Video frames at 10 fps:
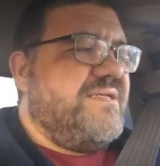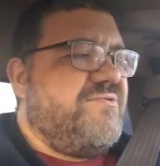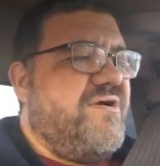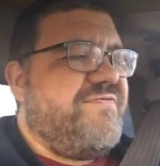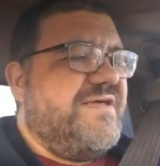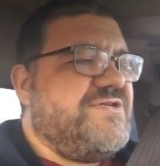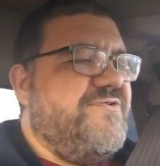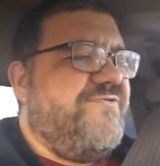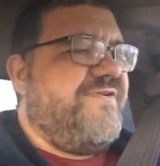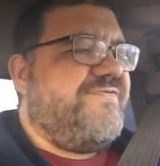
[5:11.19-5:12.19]
roughly
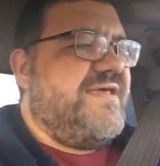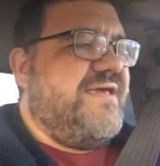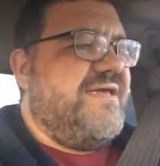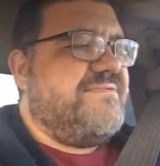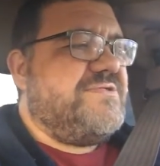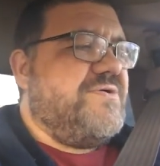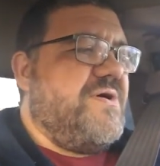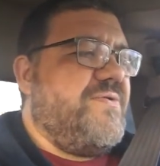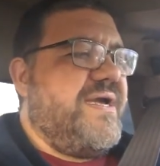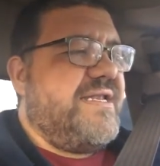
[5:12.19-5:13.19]
215,
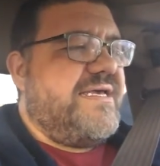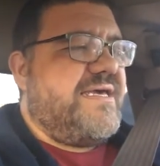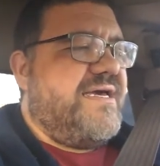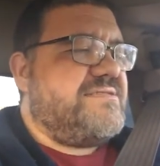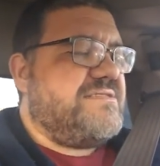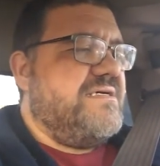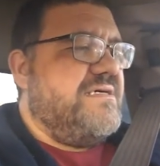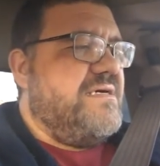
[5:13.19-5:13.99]
208, I guess.